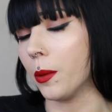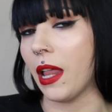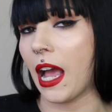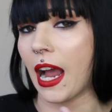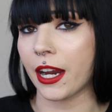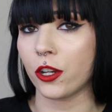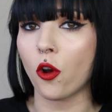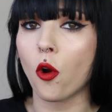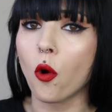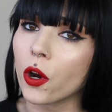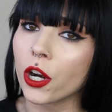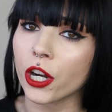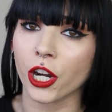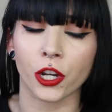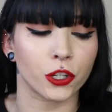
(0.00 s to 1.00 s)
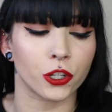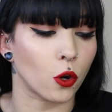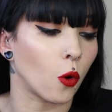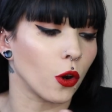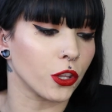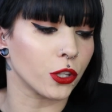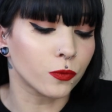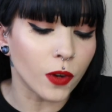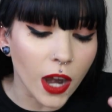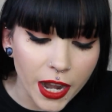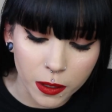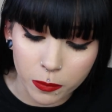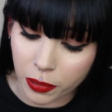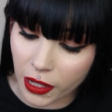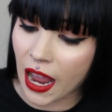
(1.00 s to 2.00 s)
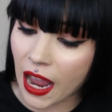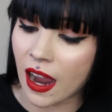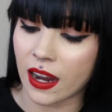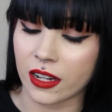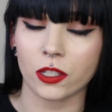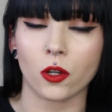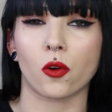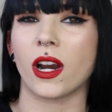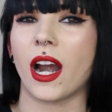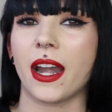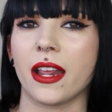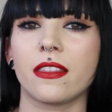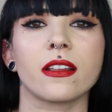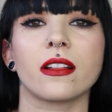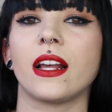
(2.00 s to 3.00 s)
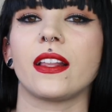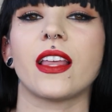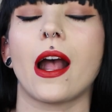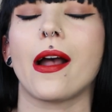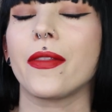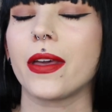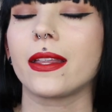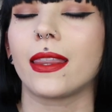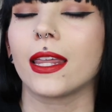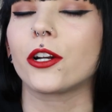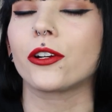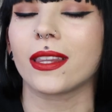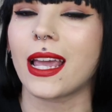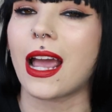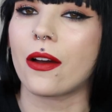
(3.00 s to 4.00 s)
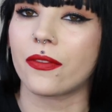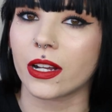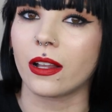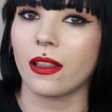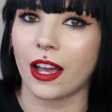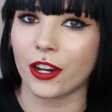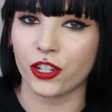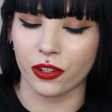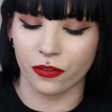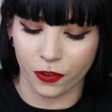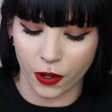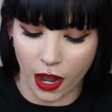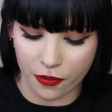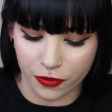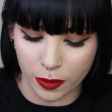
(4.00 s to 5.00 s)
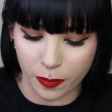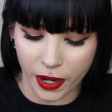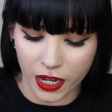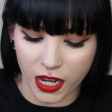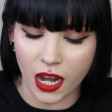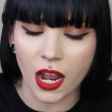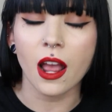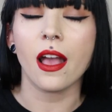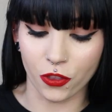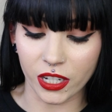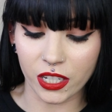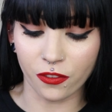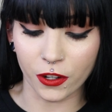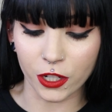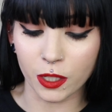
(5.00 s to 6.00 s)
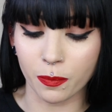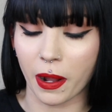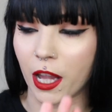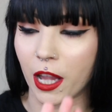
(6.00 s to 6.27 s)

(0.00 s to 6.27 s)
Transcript: the black and orange, or the red and blacks, or anything like that, they literally have a collection for everybody. This first